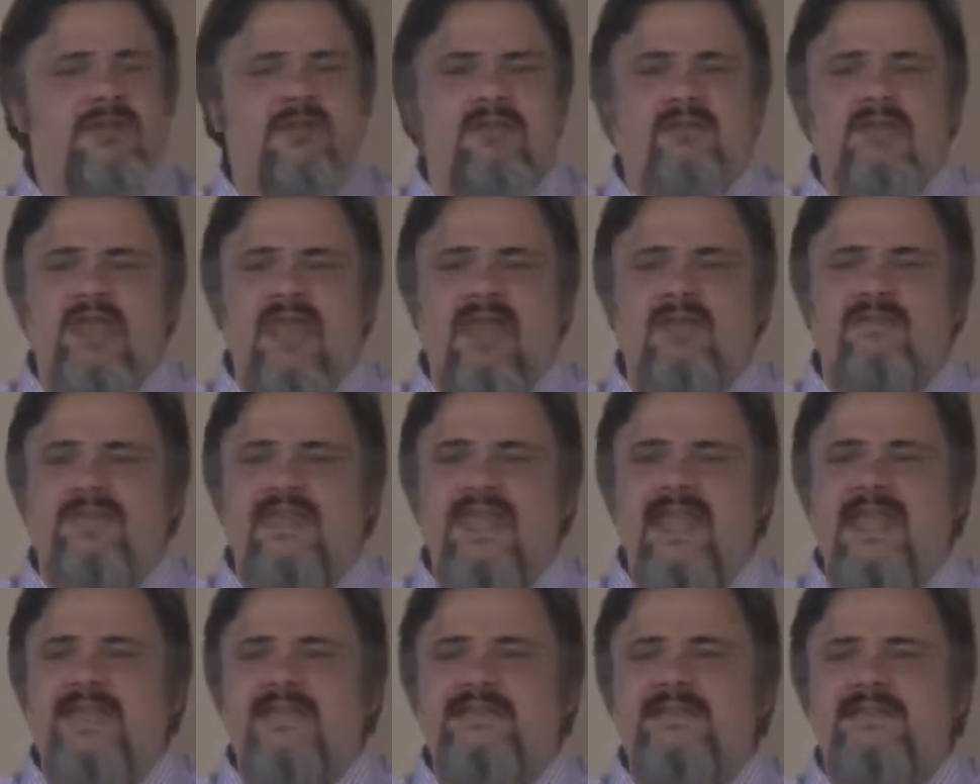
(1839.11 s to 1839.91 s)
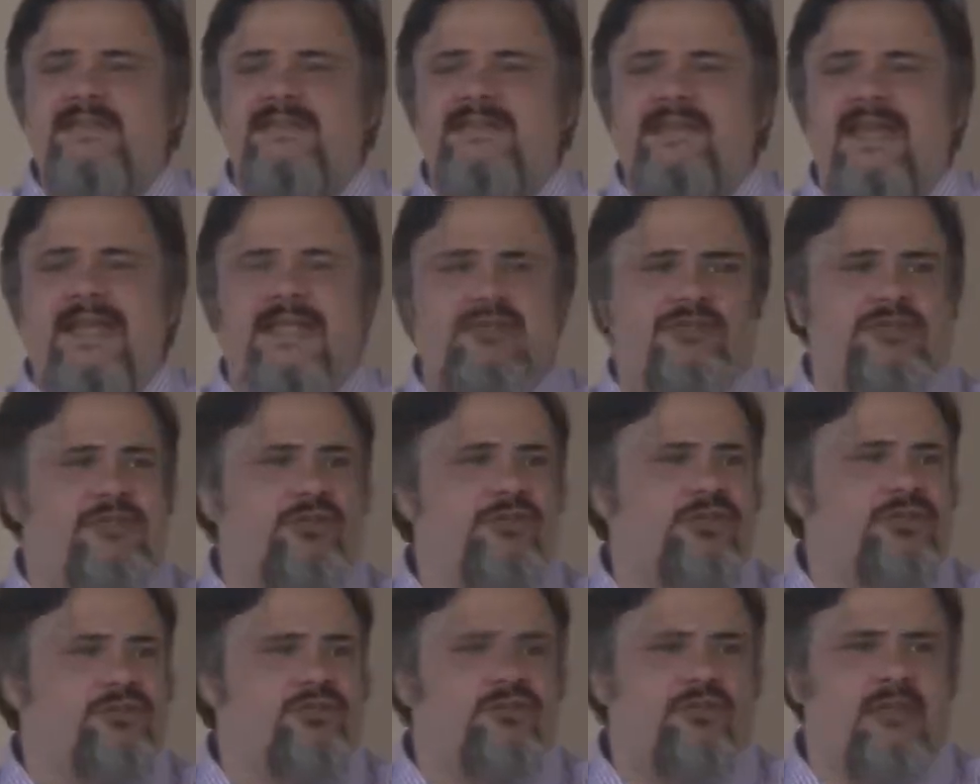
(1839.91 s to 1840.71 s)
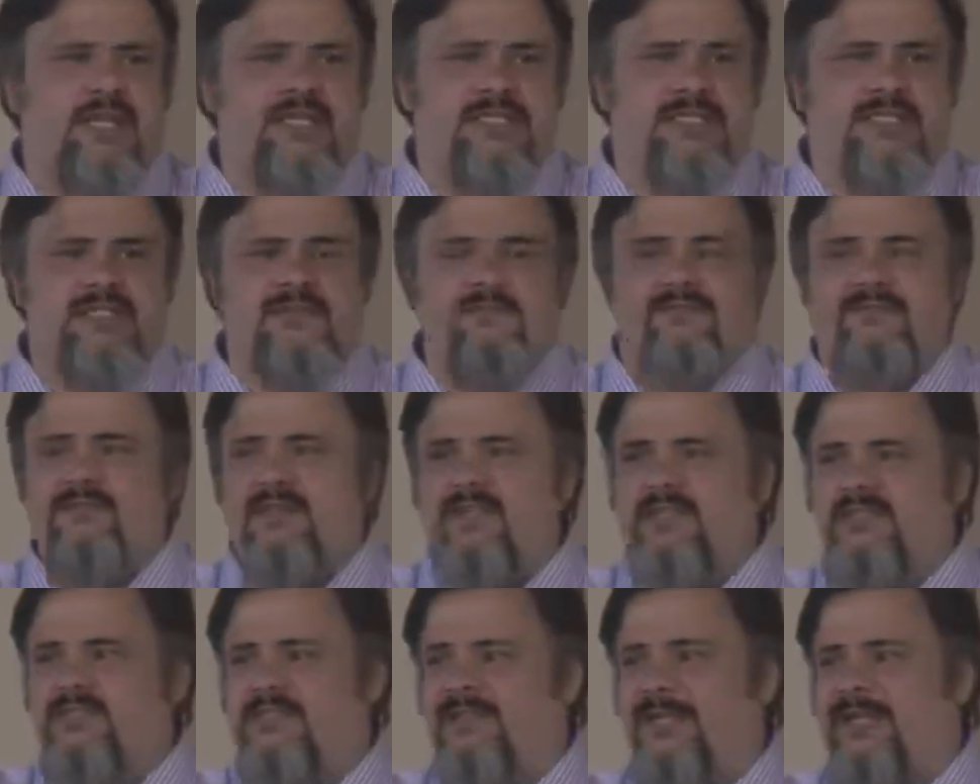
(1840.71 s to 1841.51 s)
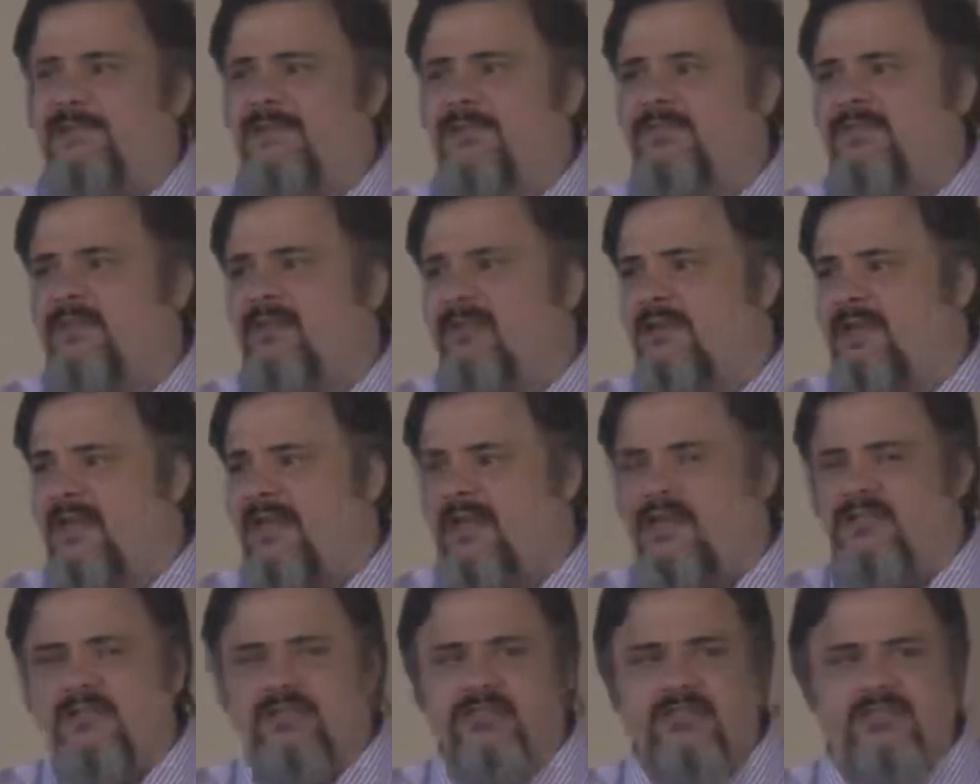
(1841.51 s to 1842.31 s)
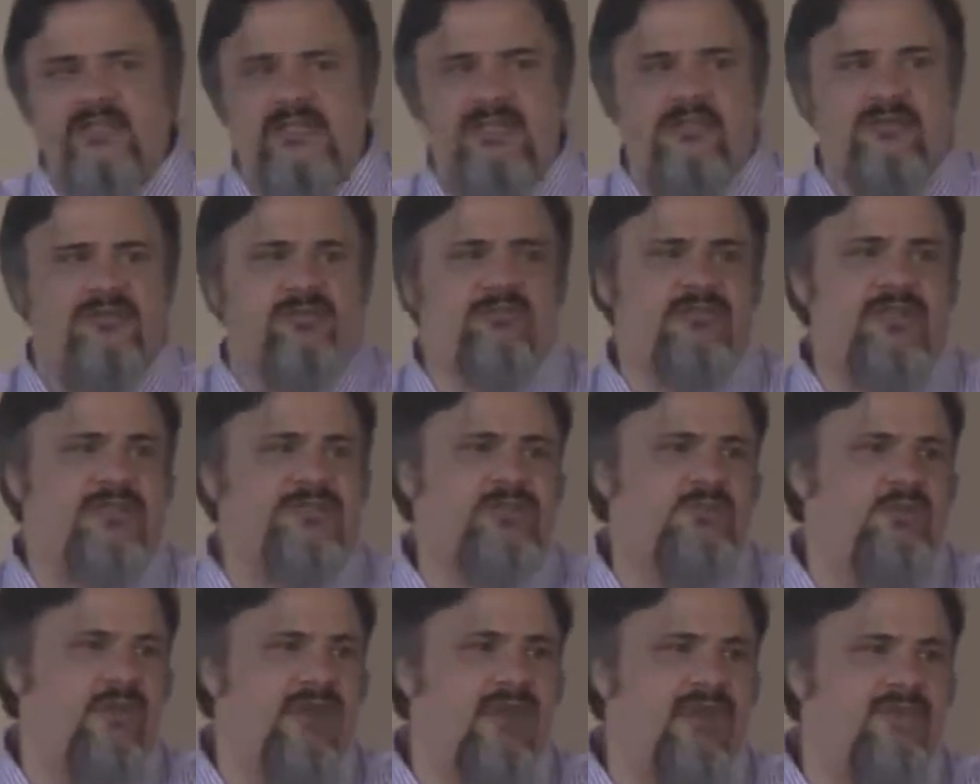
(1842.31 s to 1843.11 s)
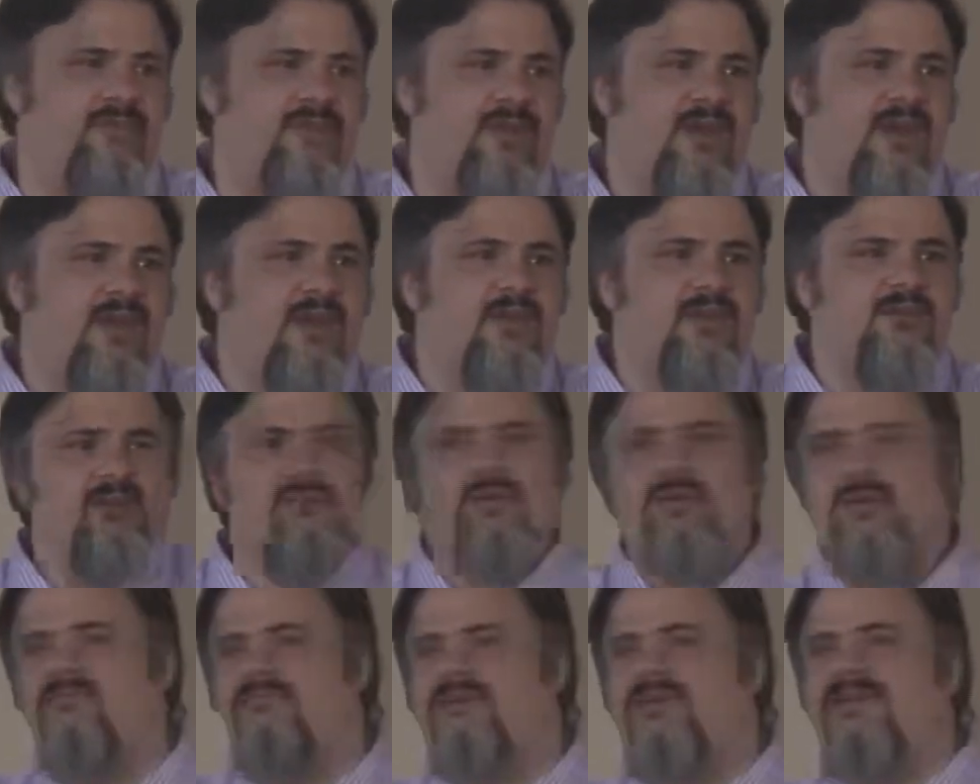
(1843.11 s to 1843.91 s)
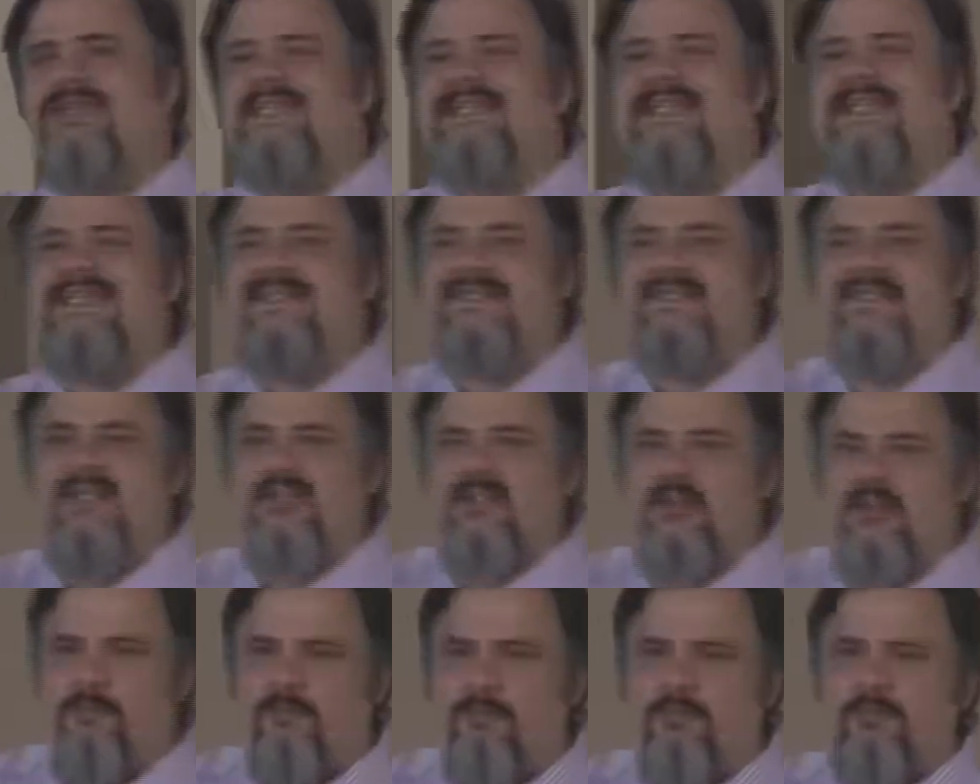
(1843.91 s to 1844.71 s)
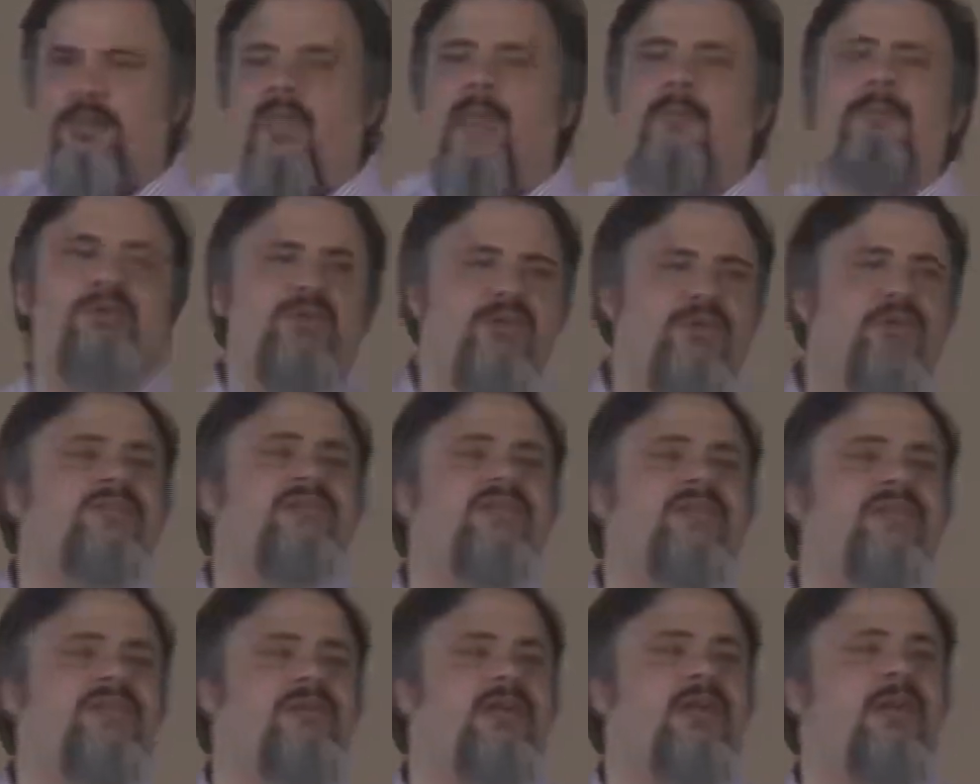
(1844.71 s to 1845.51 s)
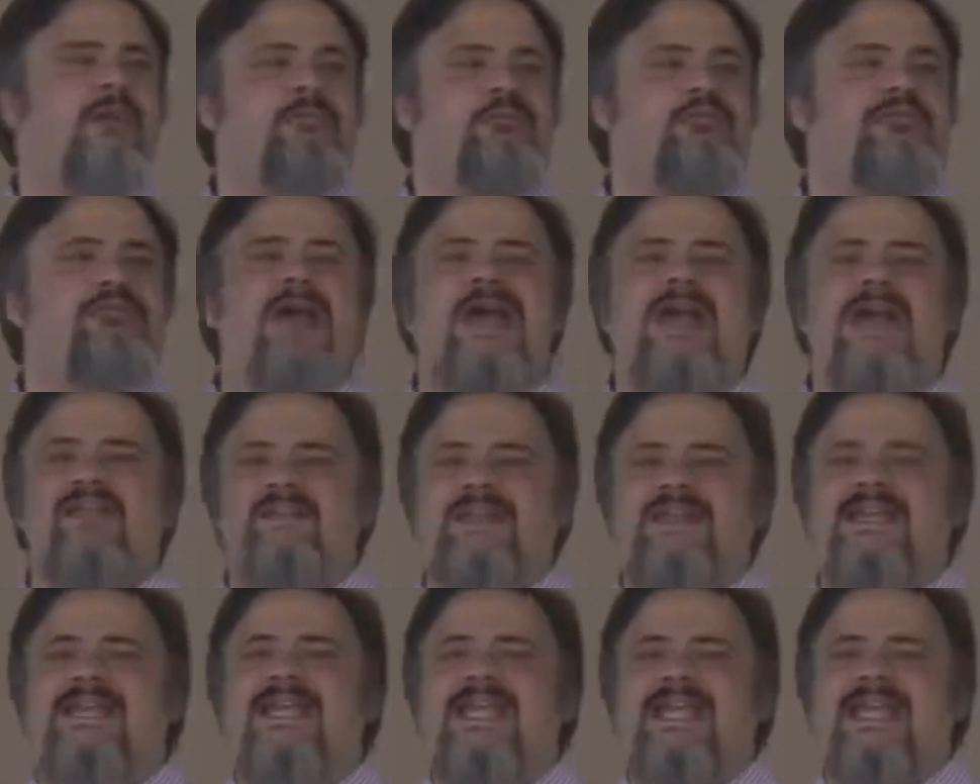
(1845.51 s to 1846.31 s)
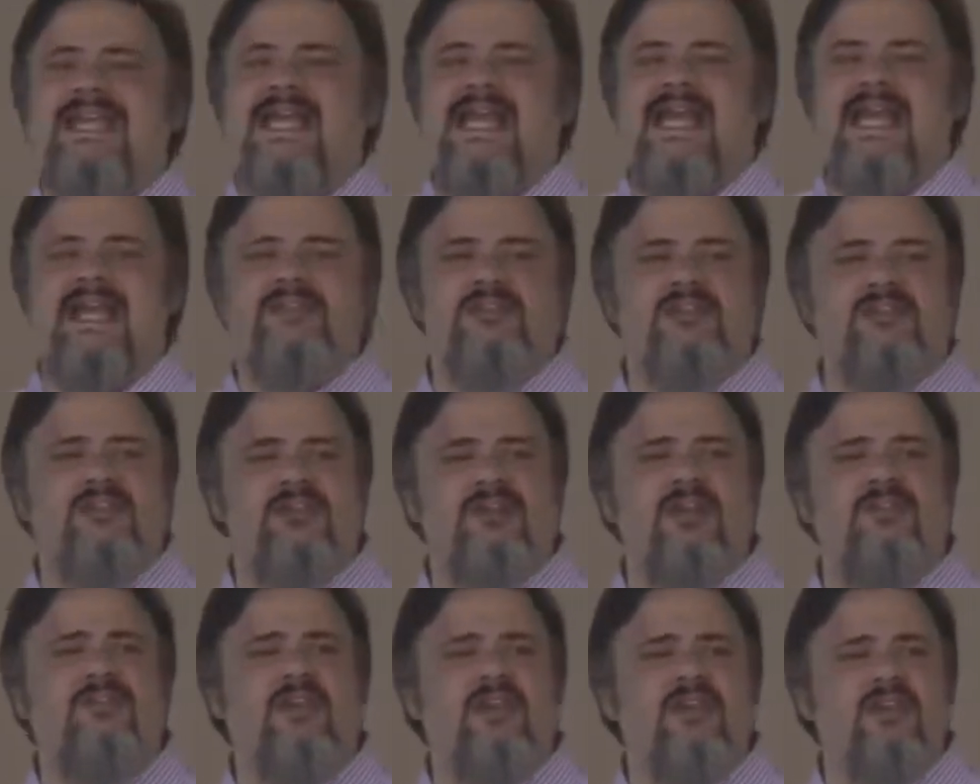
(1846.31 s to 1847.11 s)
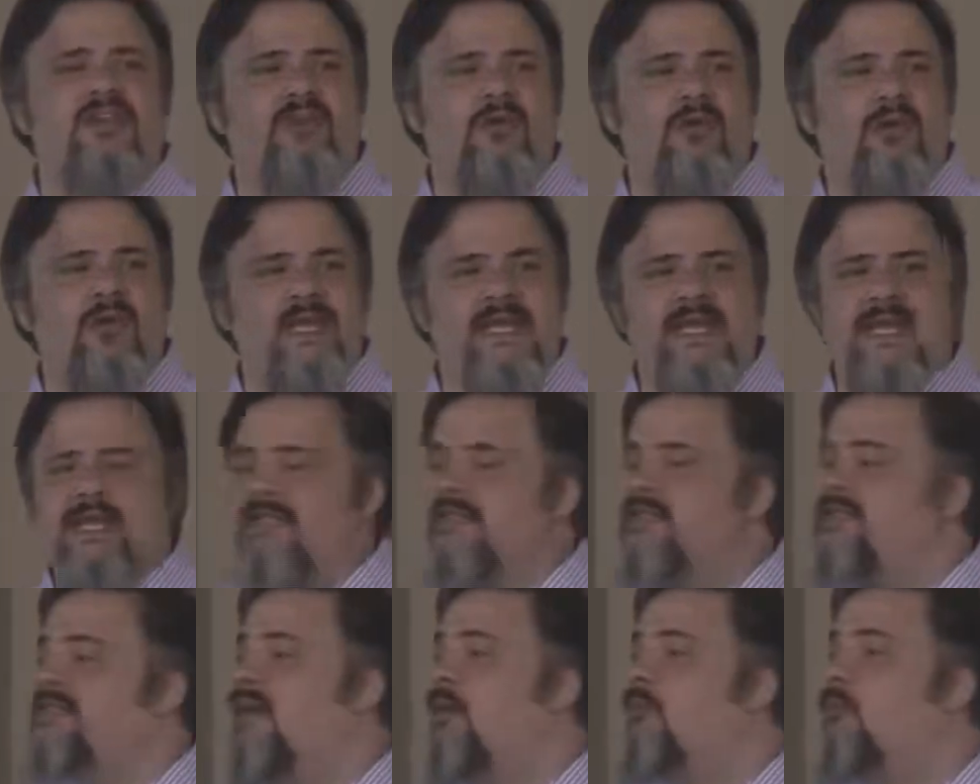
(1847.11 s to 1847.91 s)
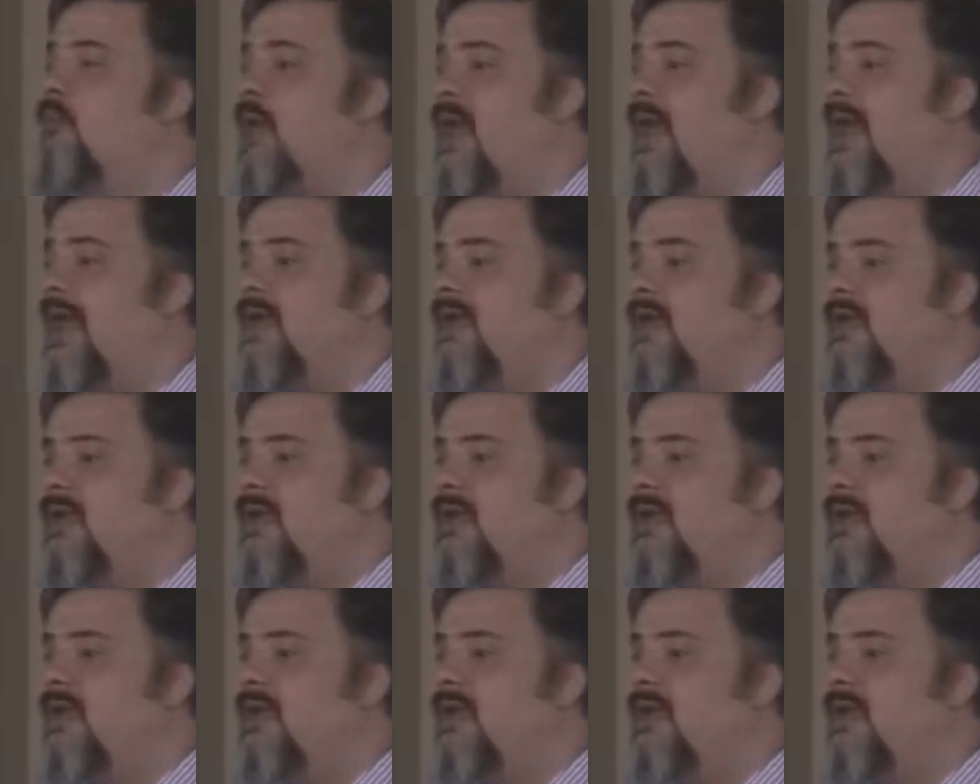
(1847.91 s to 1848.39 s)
We have cases like Turk Trust, the French cybersecurity agency, and TrustWave releasing their, abusing their private key as a certificate authority in some way.